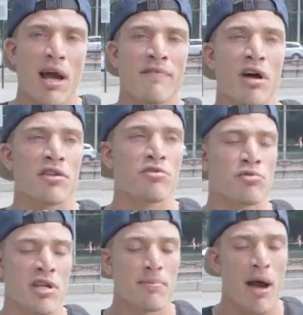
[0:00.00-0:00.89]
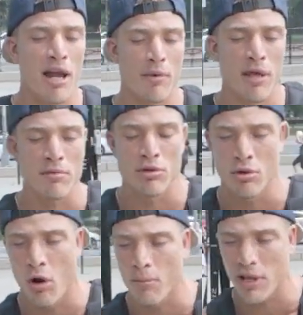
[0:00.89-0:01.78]
I've done this routine body weight
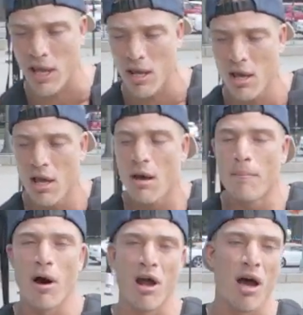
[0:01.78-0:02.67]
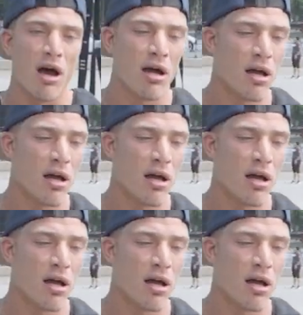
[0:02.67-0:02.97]
normally, but uh,